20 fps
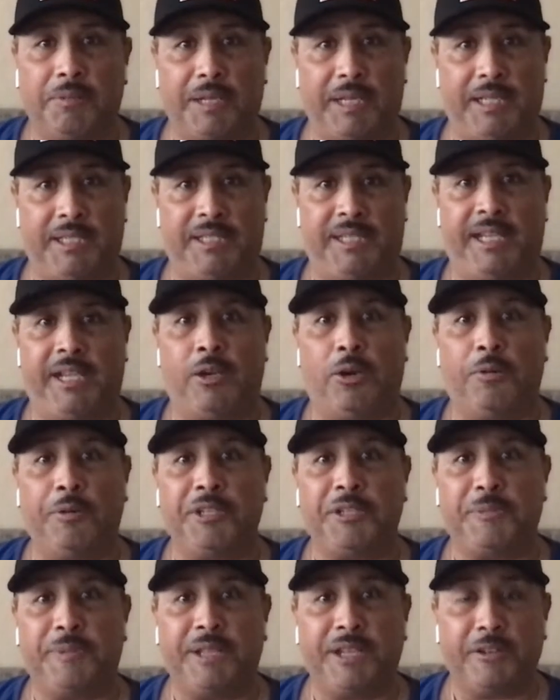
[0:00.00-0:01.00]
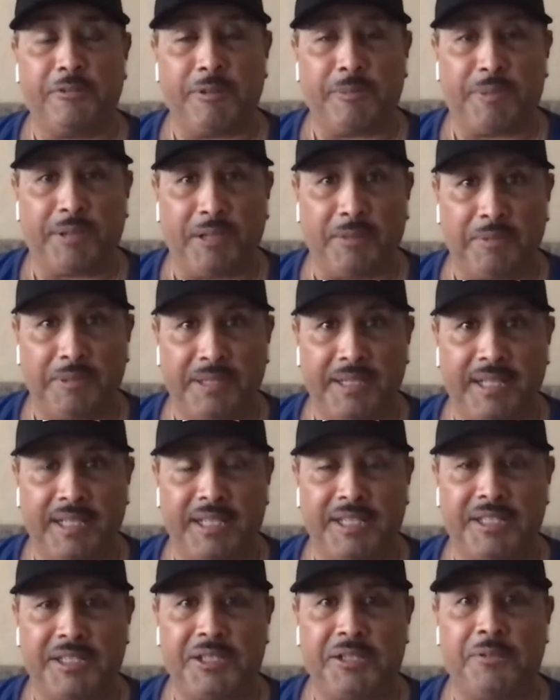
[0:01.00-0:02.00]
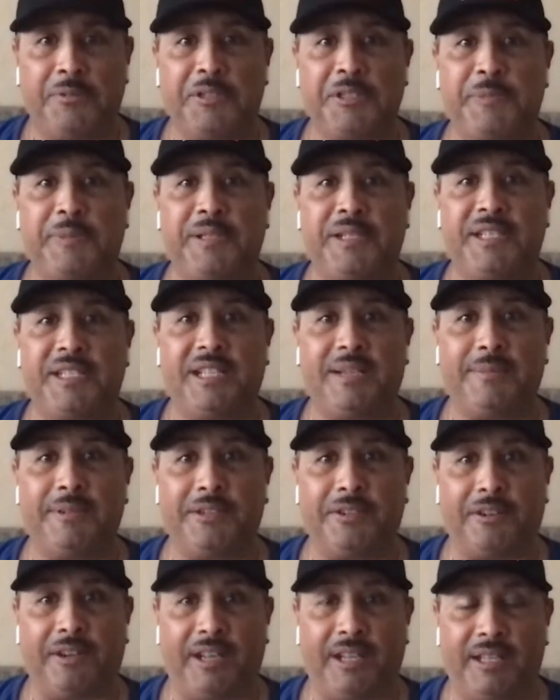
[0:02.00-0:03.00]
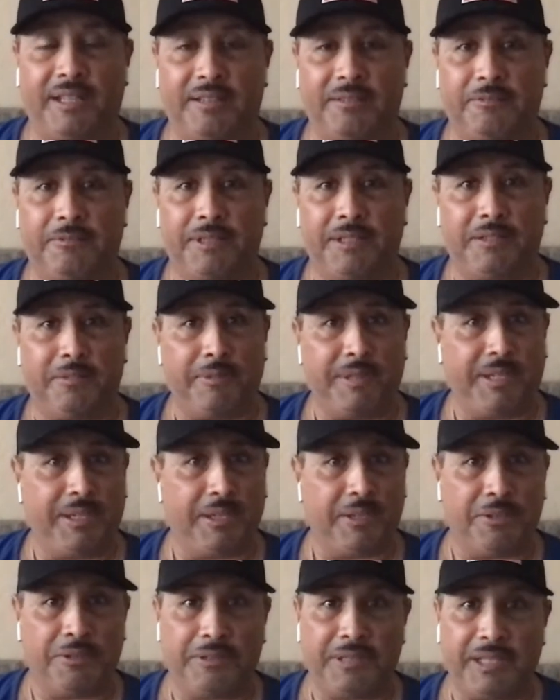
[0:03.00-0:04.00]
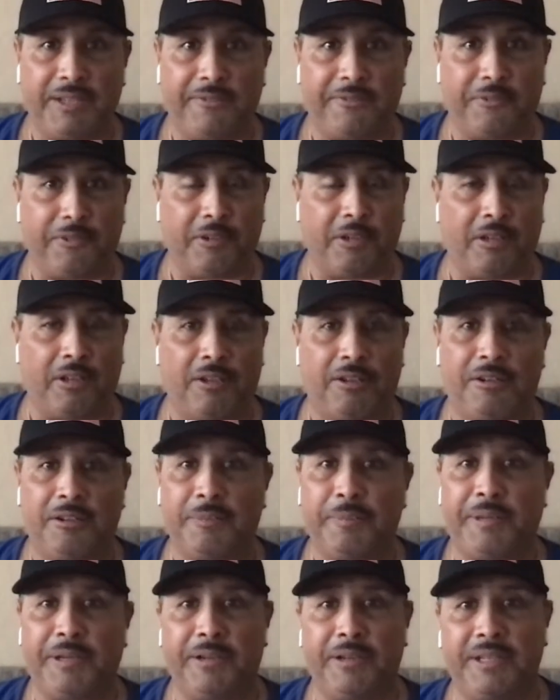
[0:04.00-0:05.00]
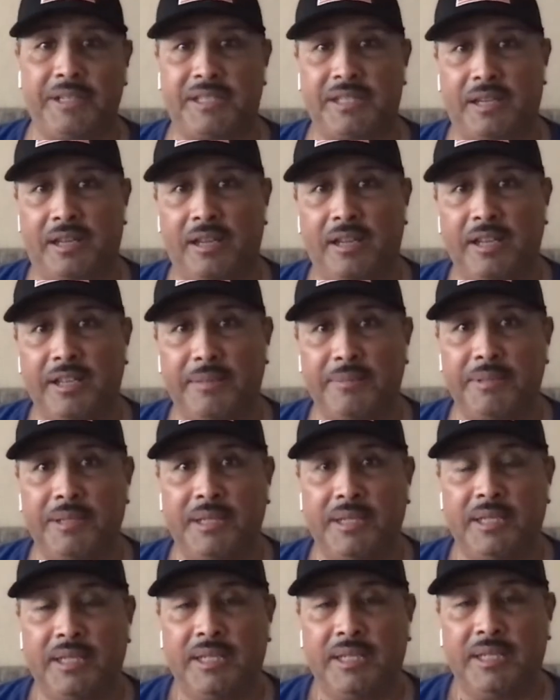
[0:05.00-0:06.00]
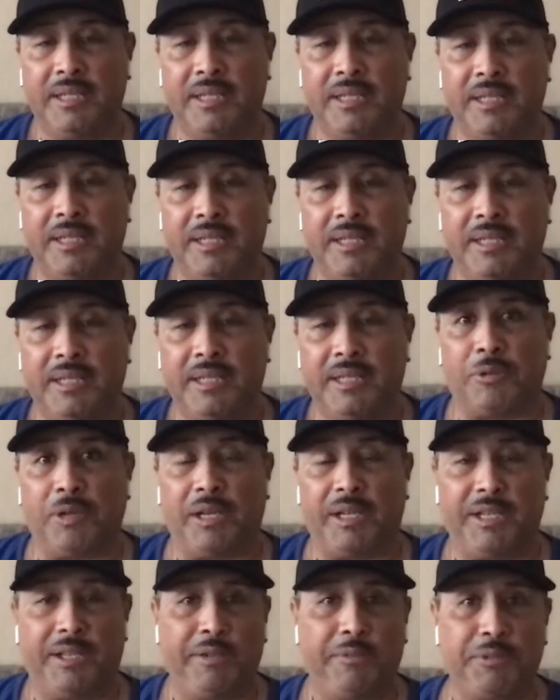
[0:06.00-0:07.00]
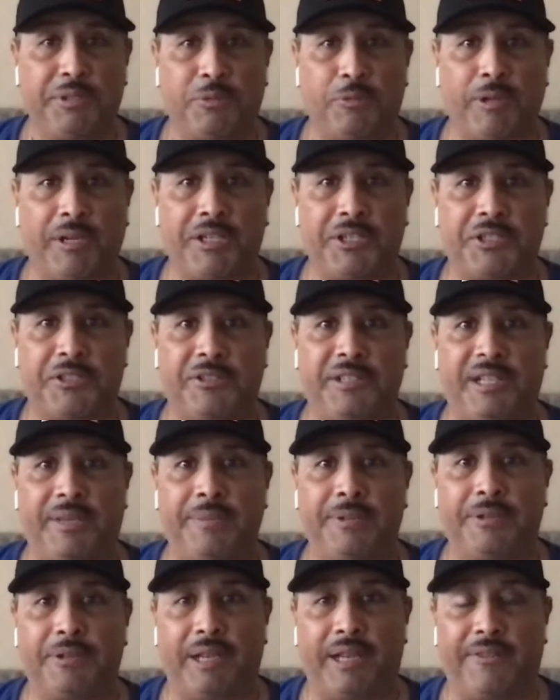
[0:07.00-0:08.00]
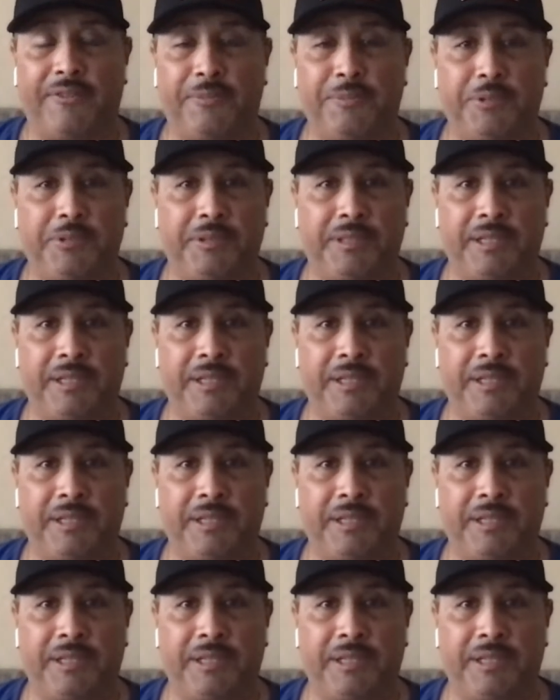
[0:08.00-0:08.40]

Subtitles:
has he always been a Republican? Has he always been a Democrat? Well, we know that for a long period of time, he was a registered Democrat from